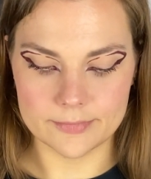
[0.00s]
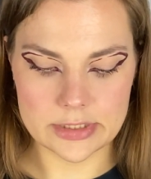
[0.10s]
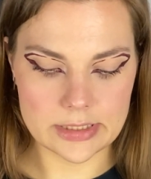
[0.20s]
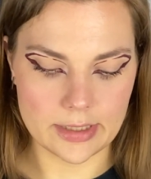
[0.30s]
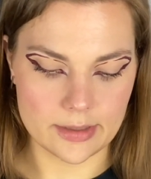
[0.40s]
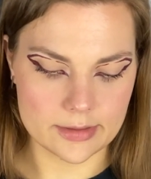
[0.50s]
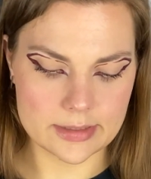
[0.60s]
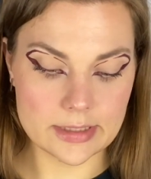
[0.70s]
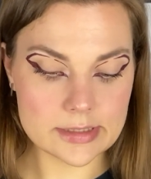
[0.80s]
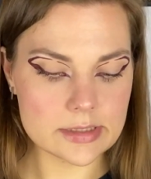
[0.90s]
tint.
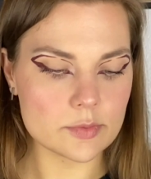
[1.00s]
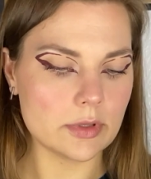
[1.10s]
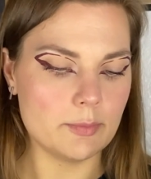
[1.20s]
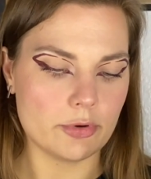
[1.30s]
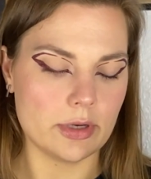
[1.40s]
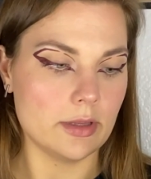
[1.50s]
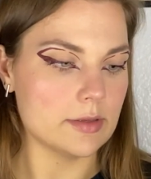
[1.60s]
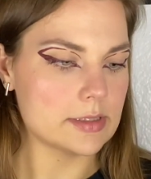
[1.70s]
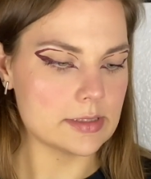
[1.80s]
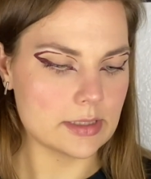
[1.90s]
This is really pretty though.
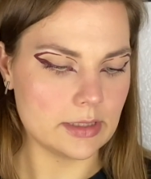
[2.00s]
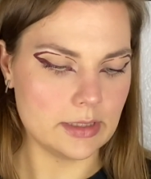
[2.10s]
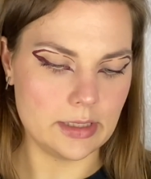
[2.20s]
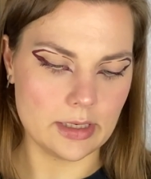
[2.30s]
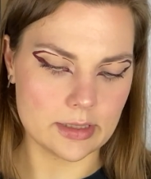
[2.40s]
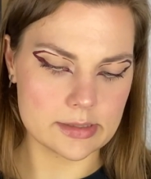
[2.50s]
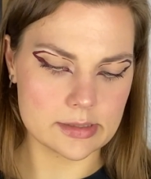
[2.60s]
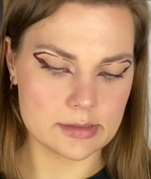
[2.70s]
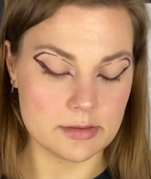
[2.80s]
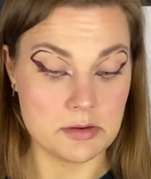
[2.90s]
This is
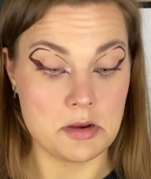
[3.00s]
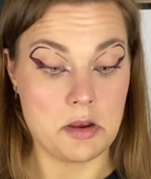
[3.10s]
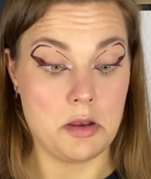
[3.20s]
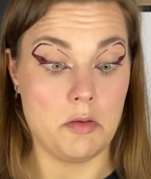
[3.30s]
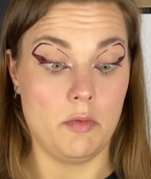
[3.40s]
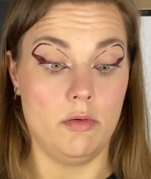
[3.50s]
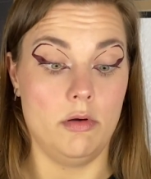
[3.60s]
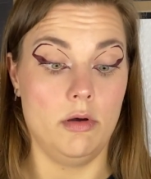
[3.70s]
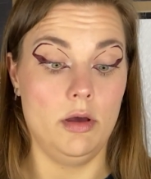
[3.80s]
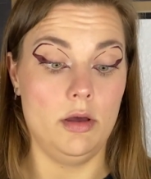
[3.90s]
Clinique's
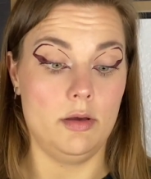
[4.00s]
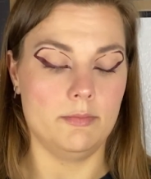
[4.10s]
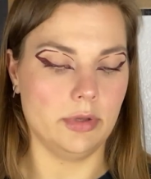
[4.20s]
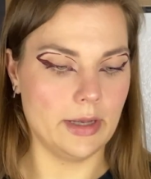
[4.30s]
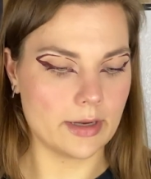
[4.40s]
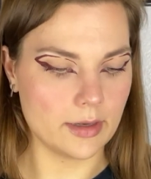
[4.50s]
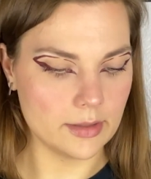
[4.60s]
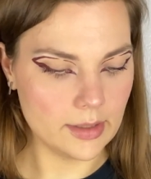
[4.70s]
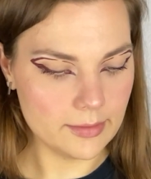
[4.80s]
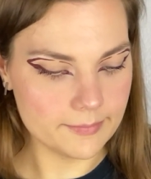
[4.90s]
Black
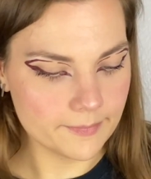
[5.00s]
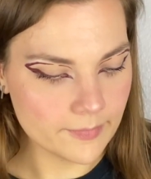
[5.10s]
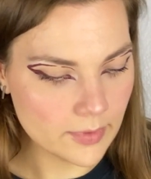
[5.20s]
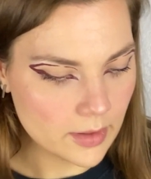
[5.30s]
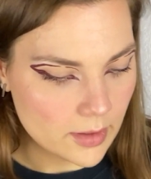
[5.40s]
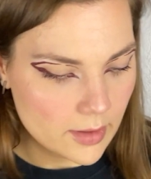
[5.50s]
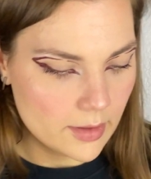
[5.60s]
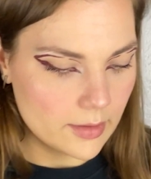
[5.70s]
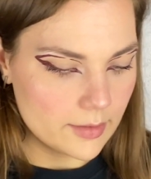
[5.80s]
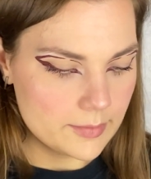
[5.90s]
Honey.
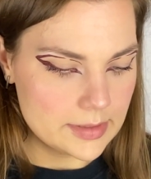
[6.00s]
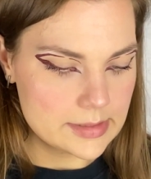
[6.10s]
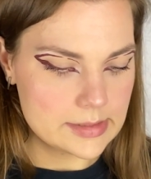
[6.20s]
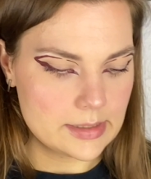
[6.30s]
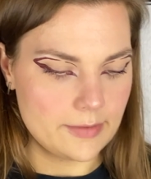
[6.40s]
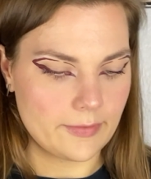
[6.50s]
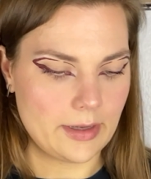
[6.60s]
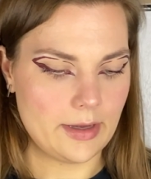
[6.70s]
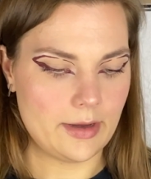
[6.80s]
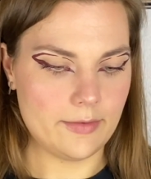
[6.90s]
Let me see if
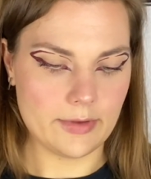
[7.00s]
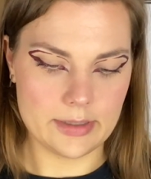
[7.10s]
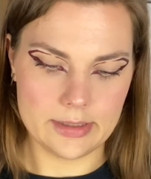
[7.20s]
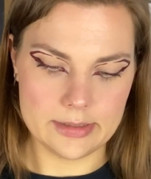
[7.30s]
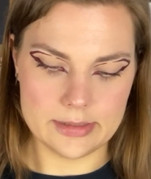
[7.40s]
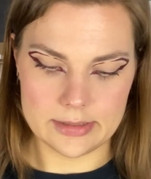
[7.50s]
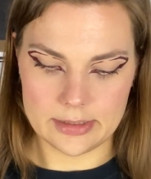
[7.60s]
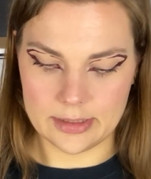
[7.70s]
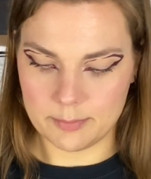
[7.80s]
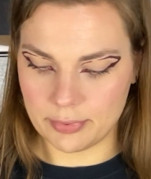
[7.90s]
I have any
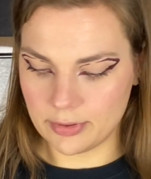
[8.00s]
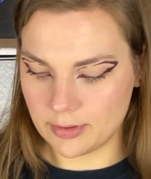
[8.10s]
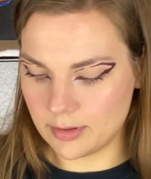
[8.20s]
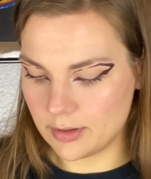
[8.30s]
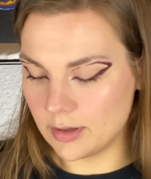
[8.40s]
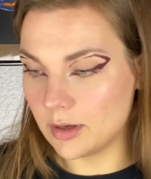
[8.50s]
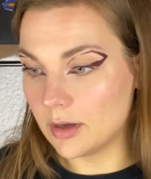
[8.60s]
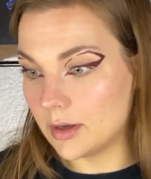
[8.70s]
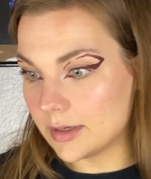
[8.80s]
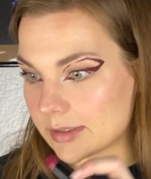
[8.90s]
deep.
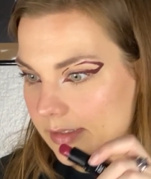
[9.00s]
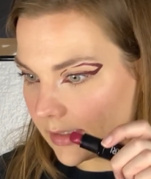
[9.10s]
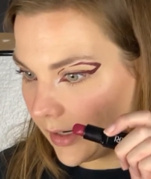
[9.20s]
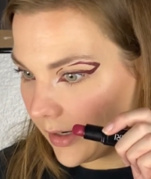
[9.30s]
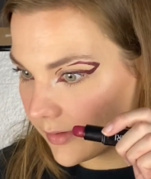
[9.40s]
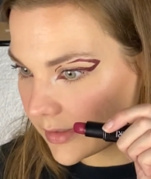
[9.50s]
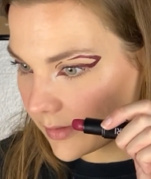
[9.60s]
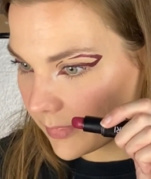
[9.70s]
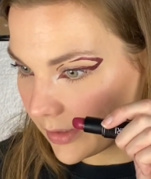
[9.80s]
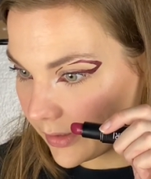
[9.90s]
See, I have
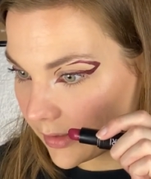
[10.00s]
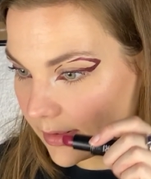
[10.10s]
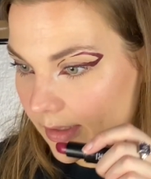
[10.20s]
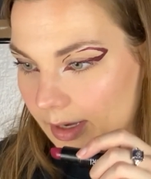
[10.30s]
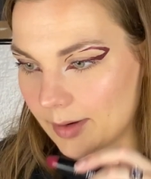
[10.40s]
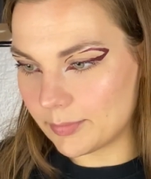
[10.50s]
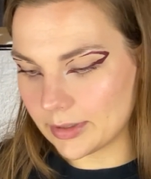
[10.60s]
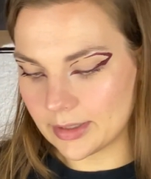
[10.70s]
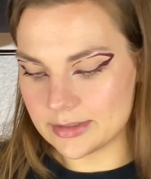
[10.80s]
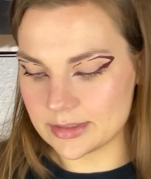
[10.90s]
something like that, but
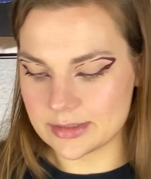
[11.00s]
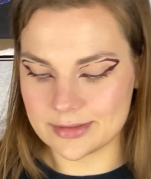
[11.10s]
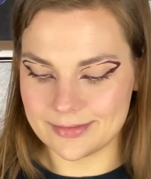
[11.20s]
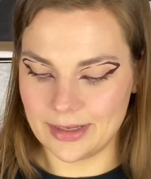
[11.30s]
I just,